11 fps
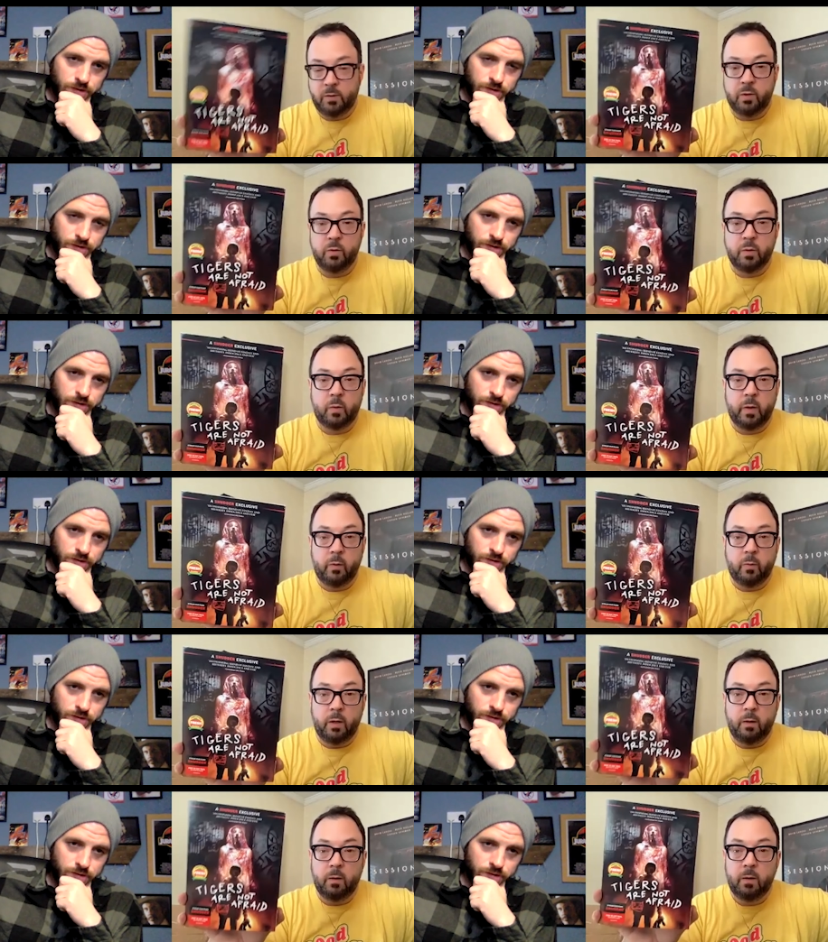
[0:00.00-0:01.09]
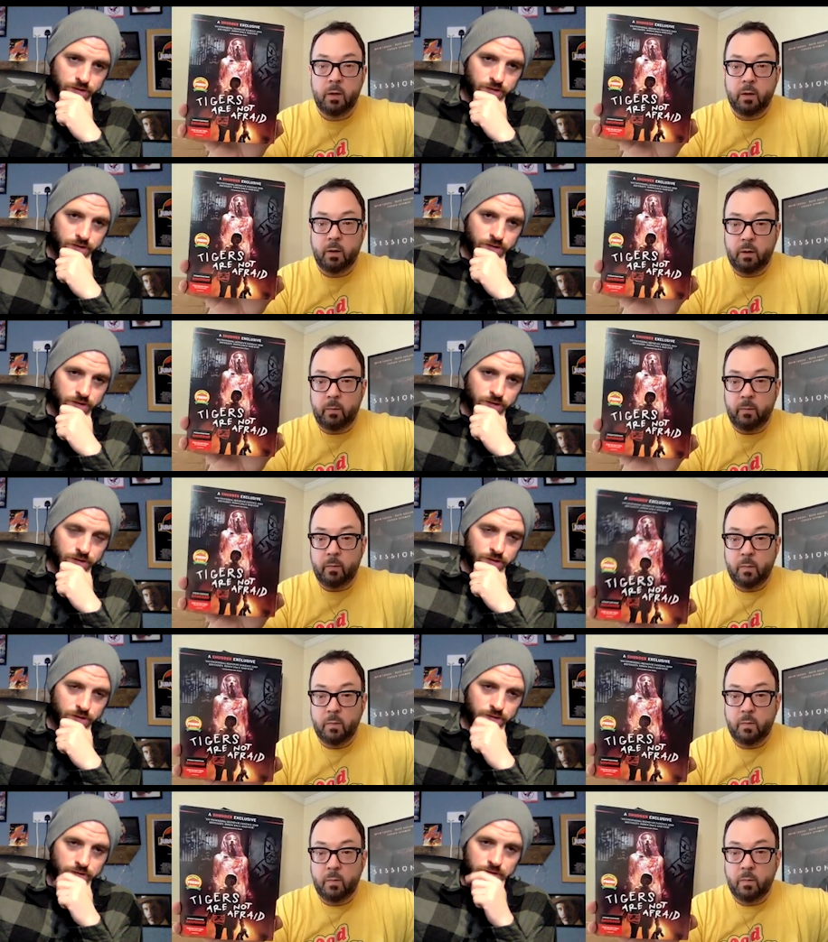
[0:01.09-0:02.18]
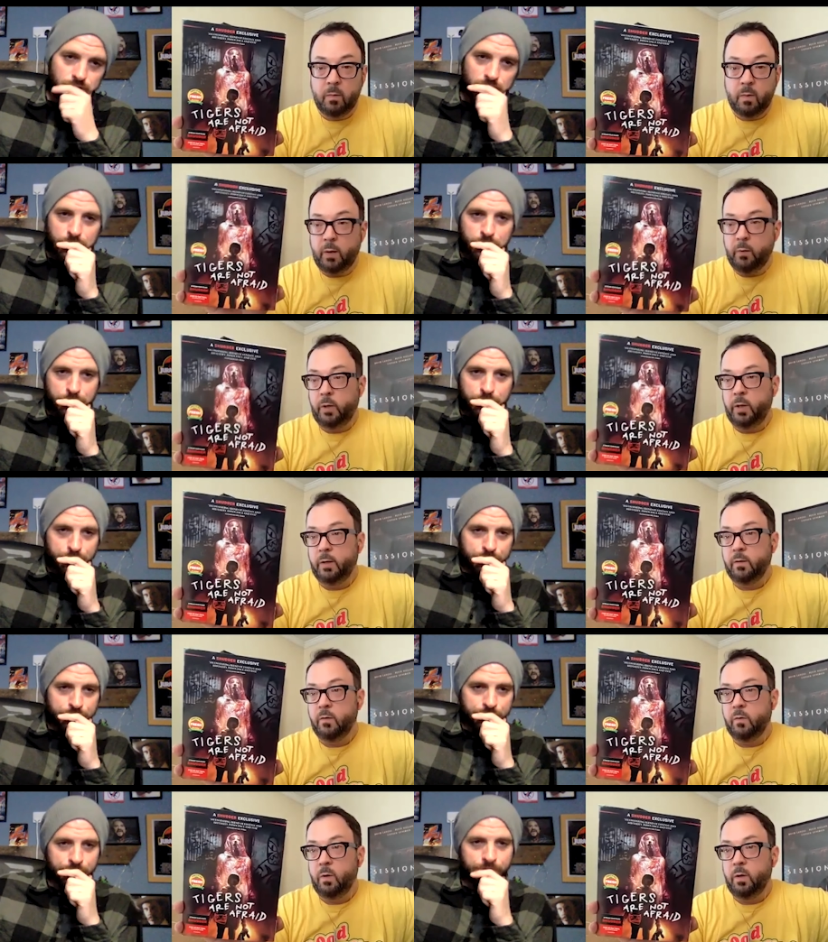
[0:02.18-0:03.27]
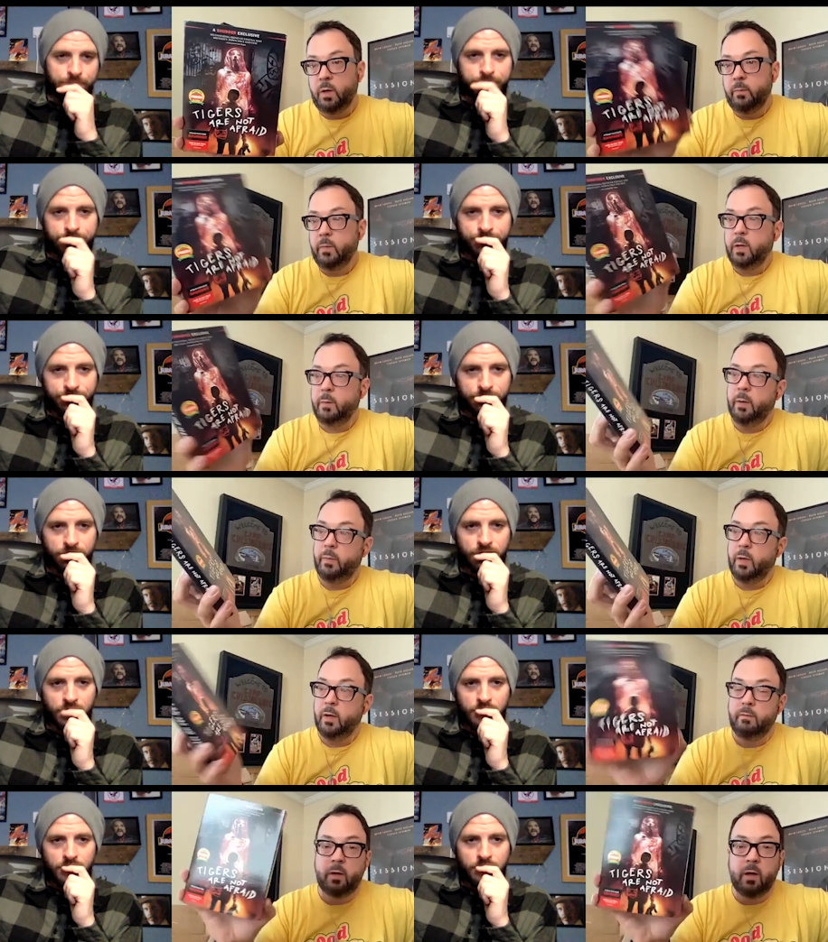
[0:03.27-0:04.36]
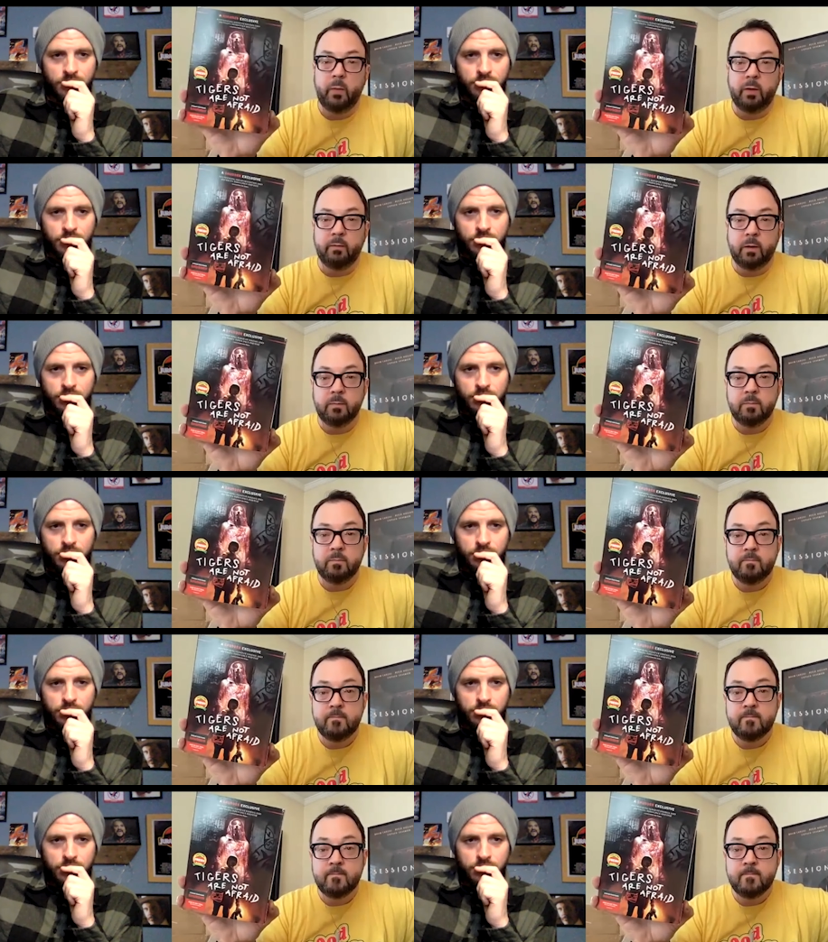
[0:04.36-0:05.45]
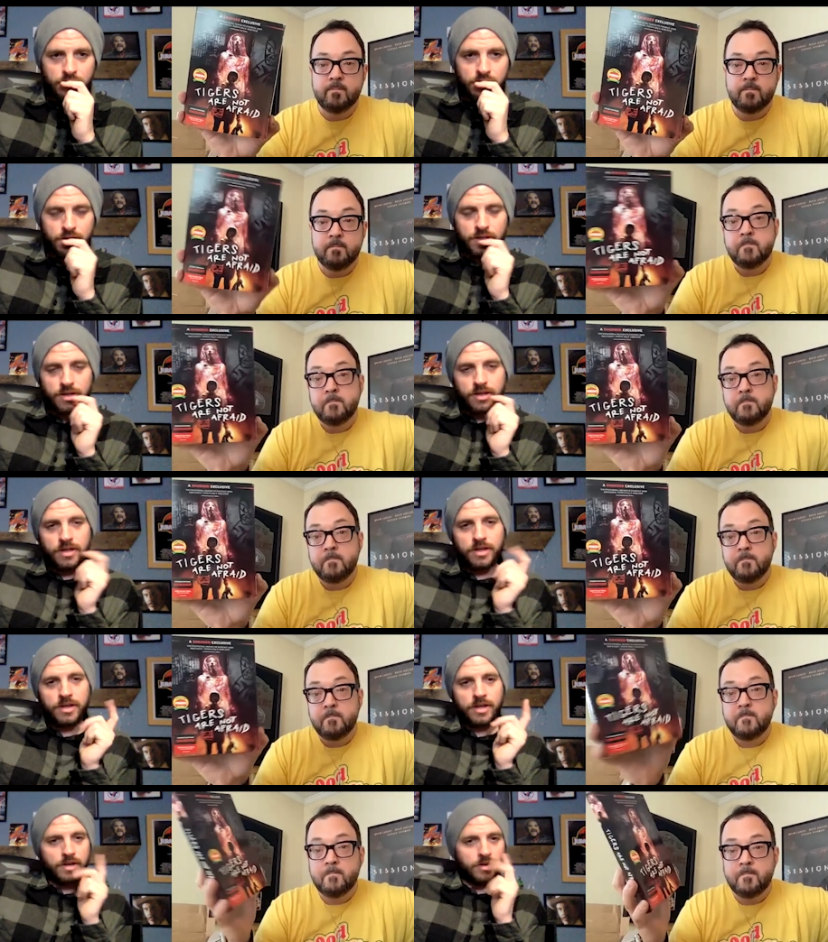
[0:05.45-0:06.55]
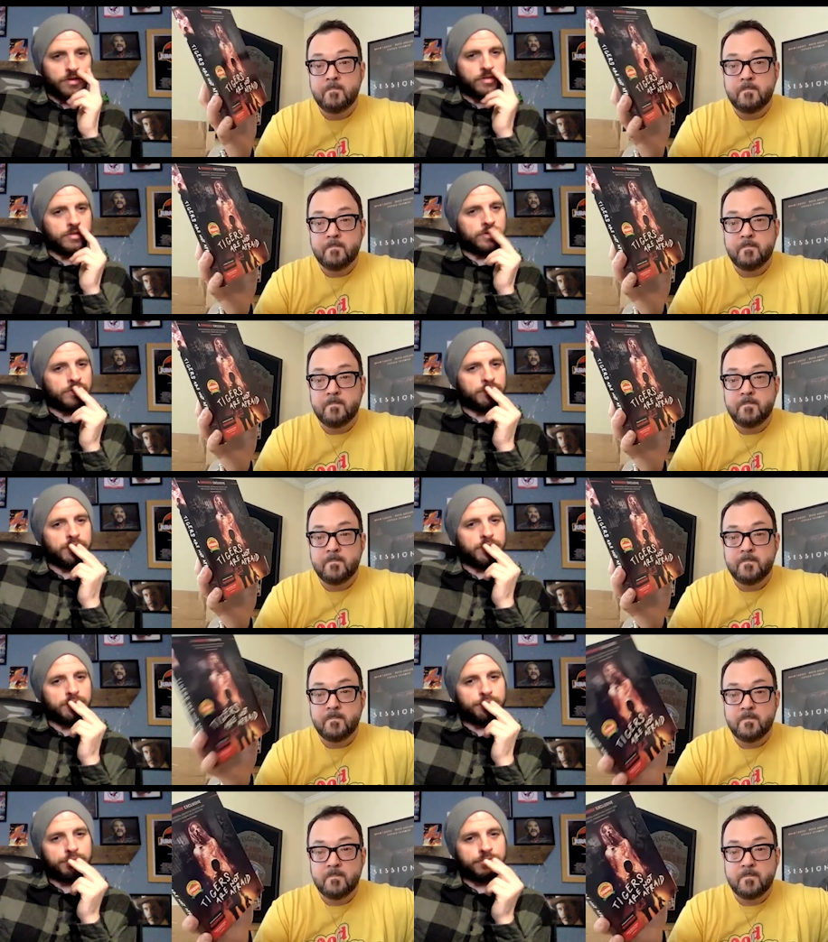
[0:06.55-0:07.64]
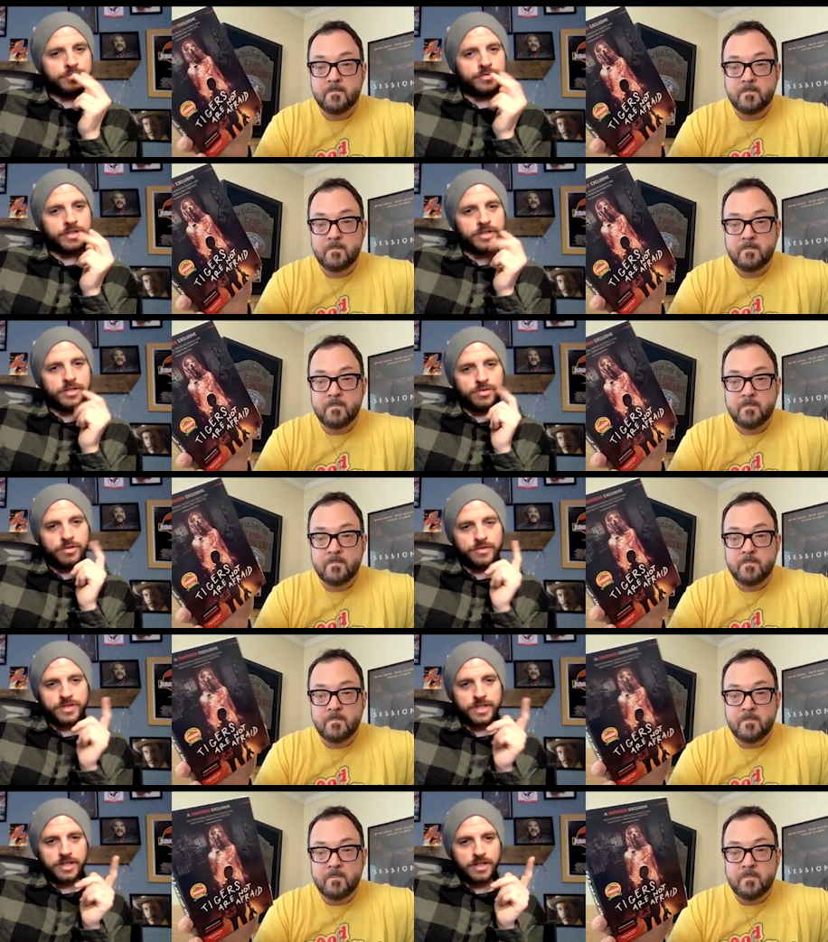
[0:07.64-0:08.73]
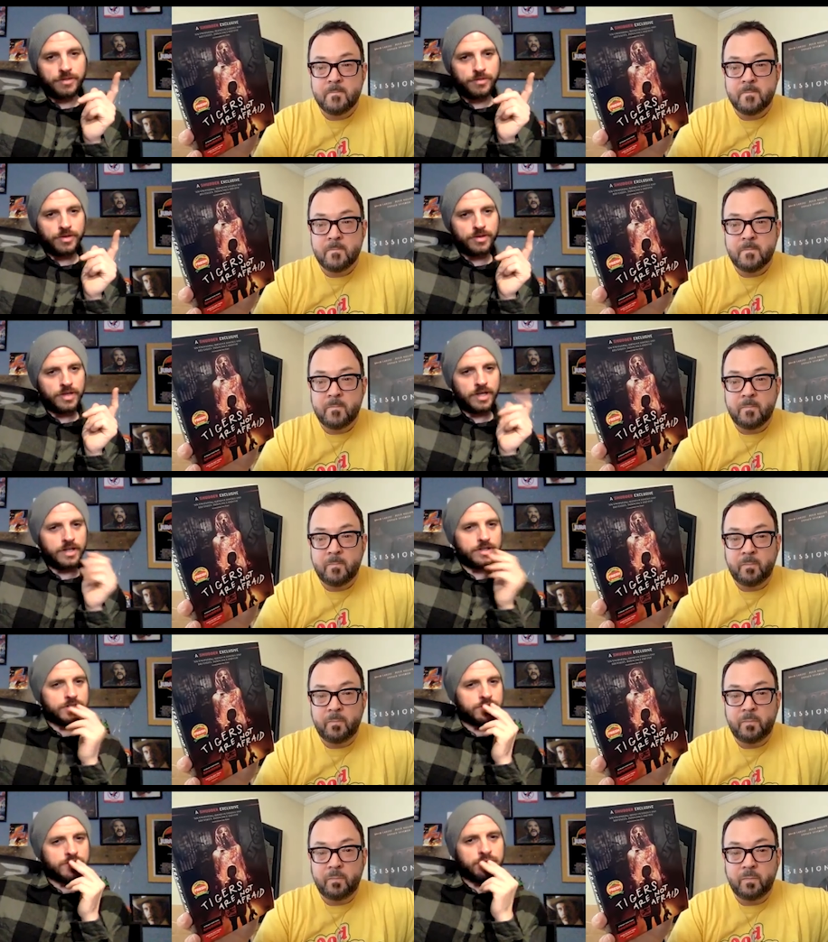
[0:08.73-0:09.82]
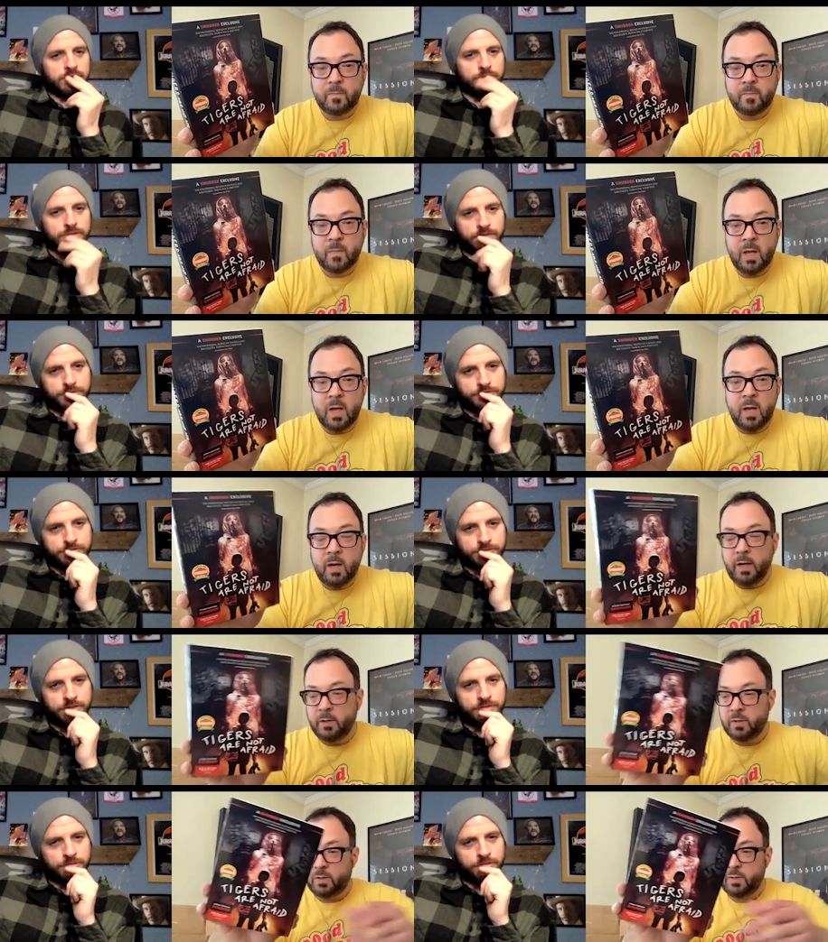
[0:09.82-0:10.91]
Speaker 1: executed quite well. Um, I really like this one, and I'm, I'm happy to have a copy of it.
Speaker 2: Yeah, I'm pretty sure I've seen that one. It's was that three, it's